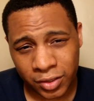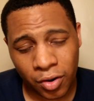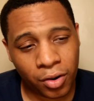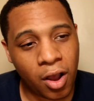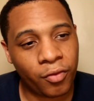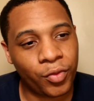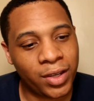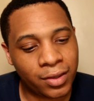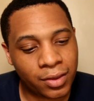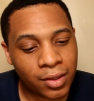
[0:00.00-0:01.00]
start off
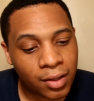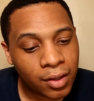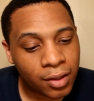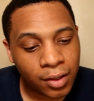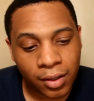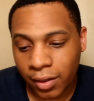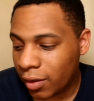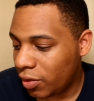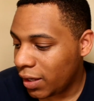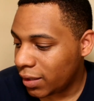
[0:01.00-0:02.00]
with
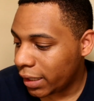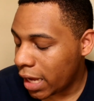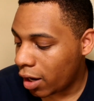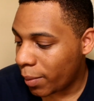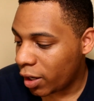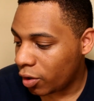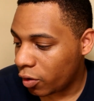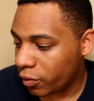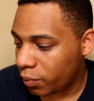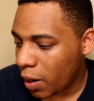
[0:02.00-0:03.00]
the thing that got on my
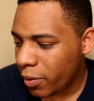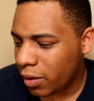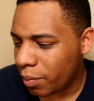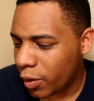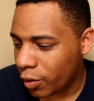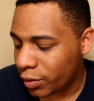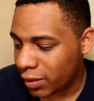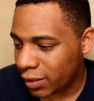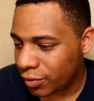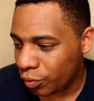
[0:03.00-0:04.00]
nerves probably the most,
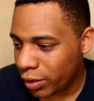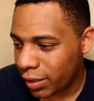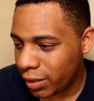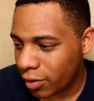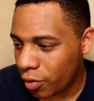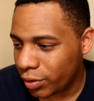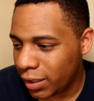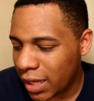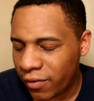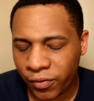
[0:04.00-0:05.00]
and it's really only
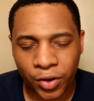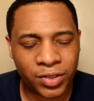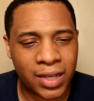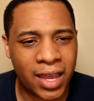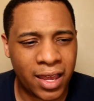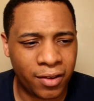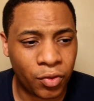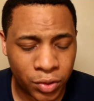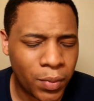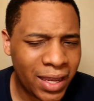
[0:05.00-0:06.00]
in that first half. It
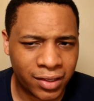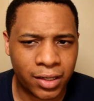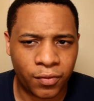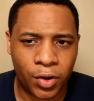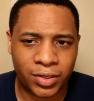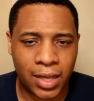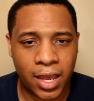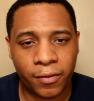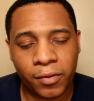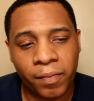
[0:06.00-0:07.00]
was mainly in the first
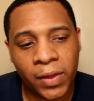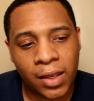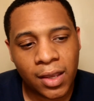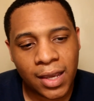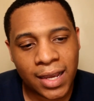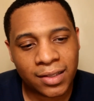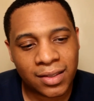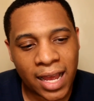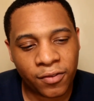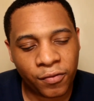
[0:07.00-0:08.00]
half. It's
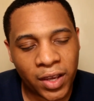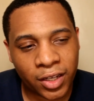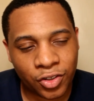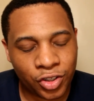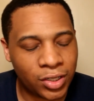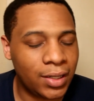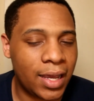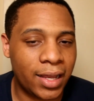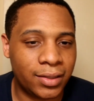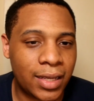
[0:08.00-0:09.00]
that fucking
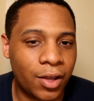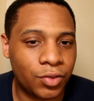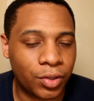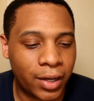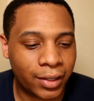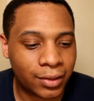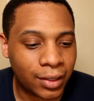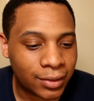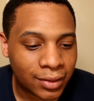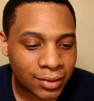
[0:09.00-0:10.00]
shitty-ass soundtrack.
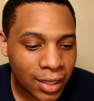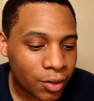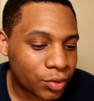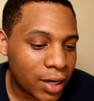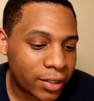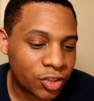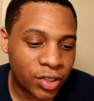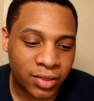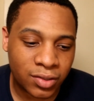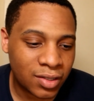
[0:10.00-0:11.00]
Like, the soundtrack is
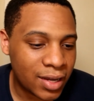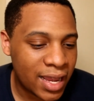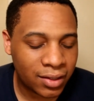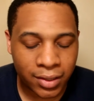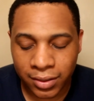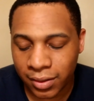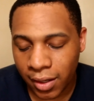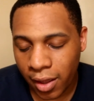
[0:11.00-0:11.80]
just endless